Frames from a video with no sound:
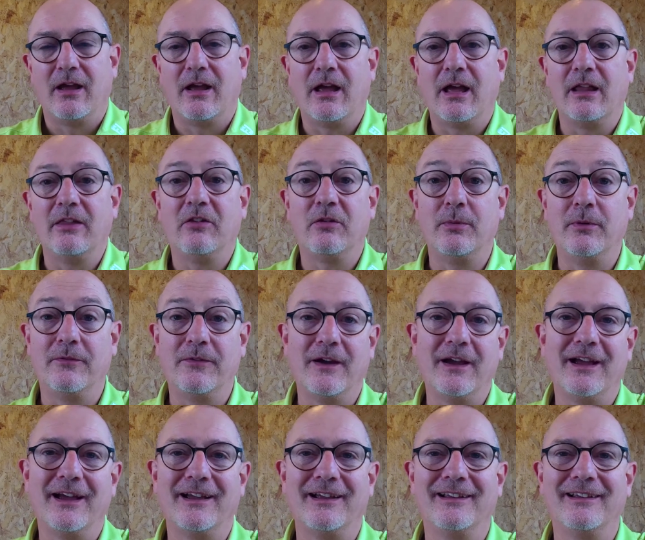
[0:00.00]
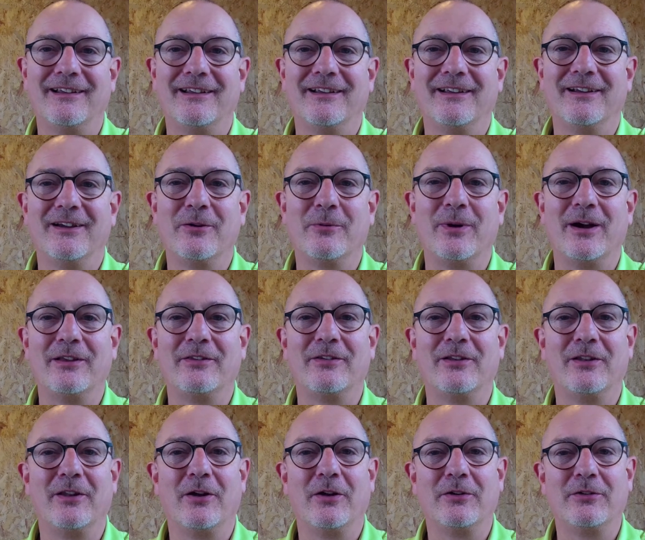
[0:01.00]
and to be fair, quite a
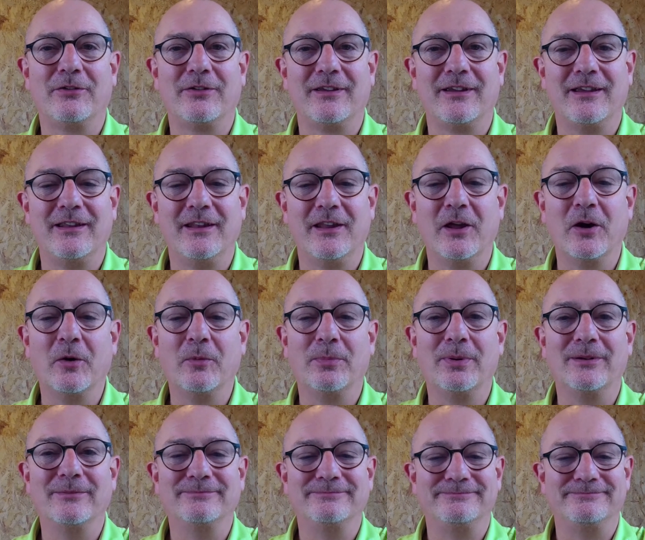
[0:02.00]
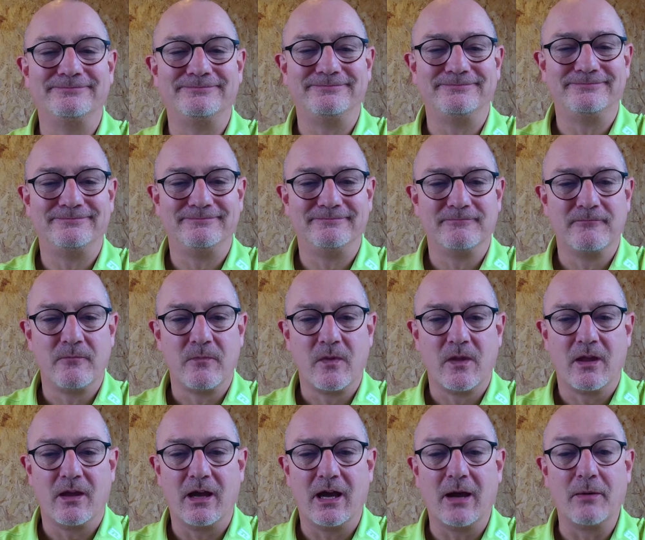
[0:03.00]
lot in the open.
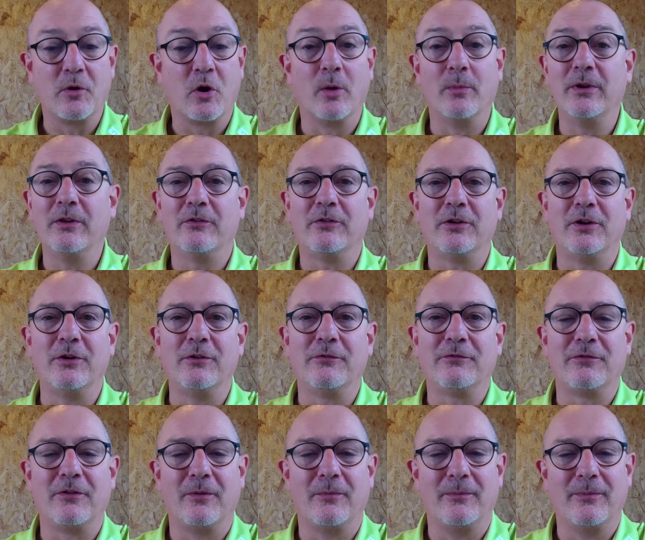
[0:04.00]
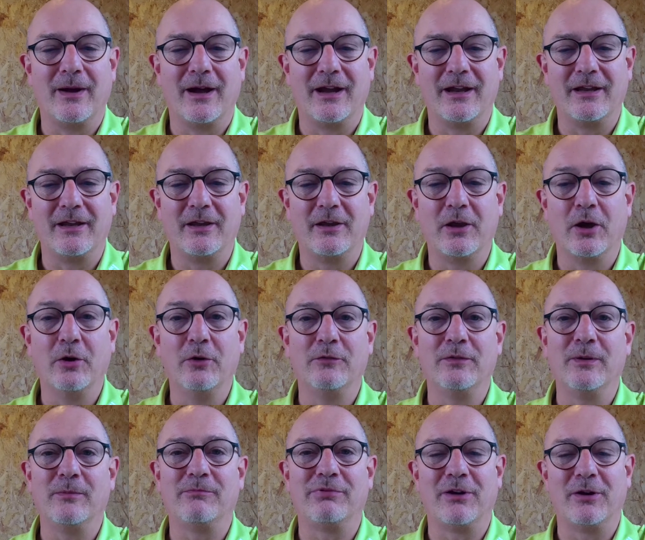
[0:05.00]
I'm coming to you from my
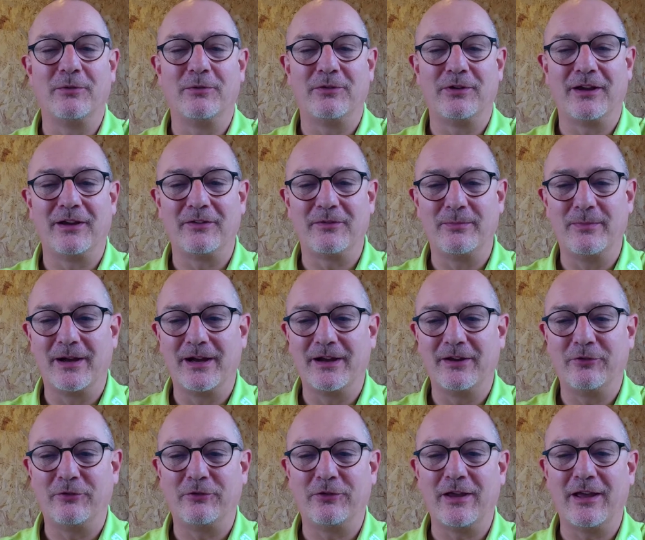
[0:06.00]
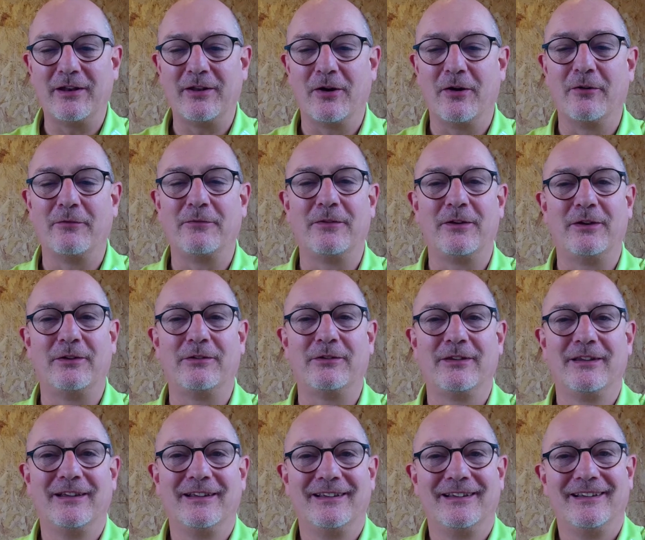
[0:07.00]
COVID project, my shed office,
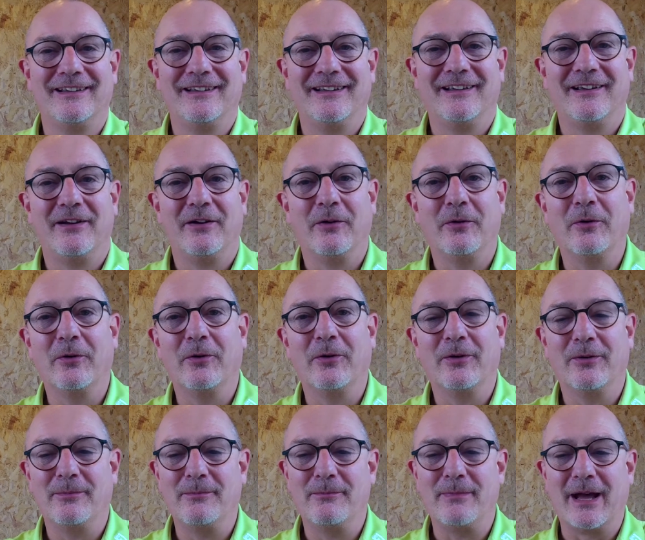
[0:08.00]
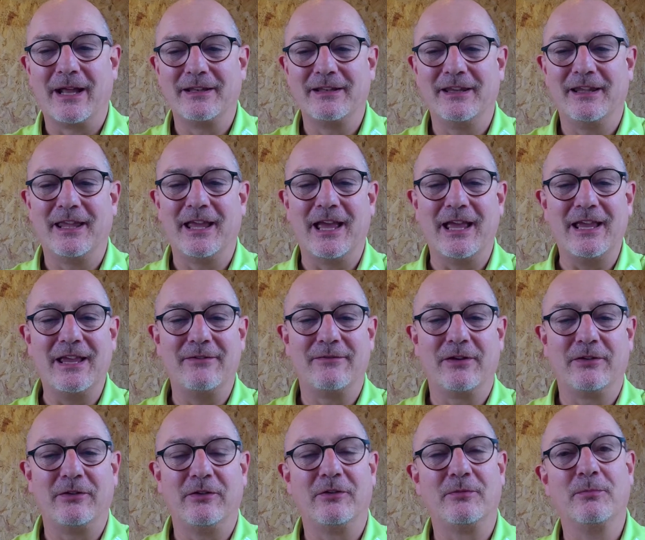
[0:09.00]
or man cave
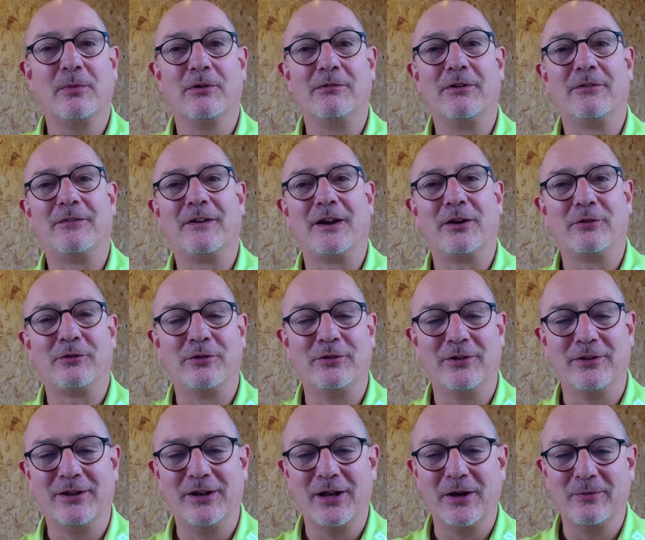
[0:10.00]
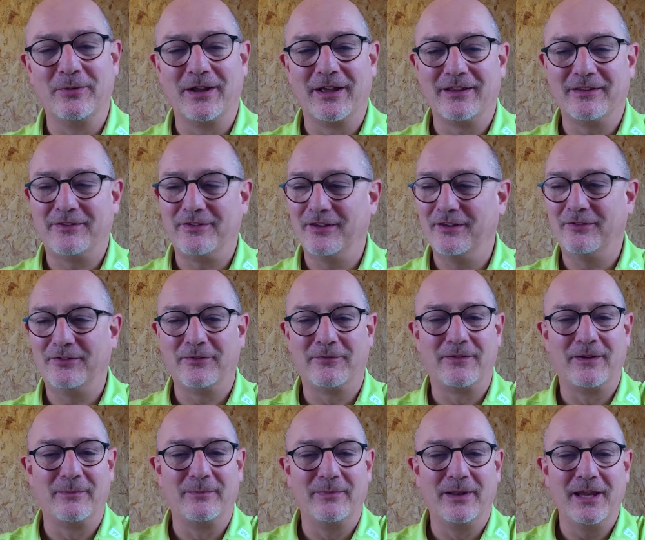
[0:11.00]
as it's more affectionately known at, is the
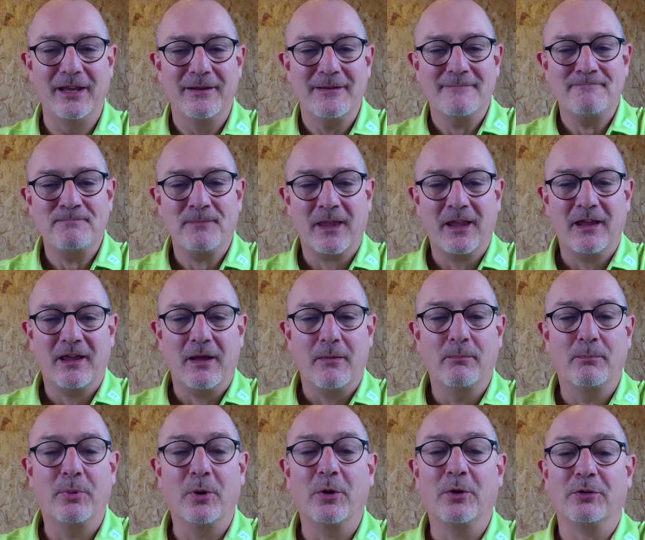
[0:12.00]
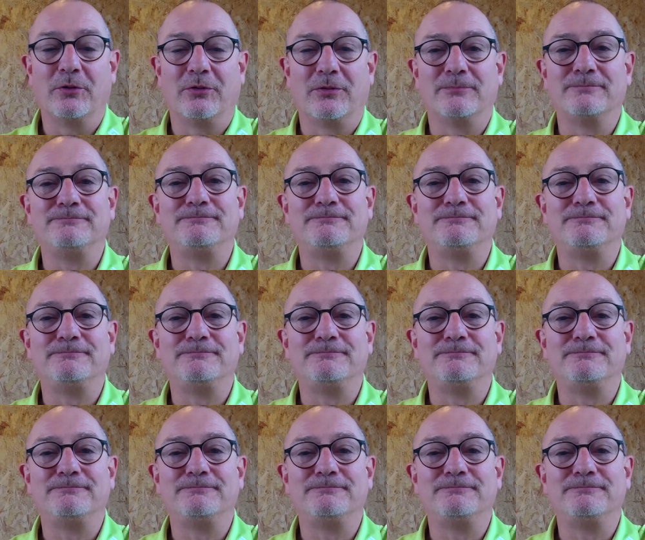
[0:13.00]
family. But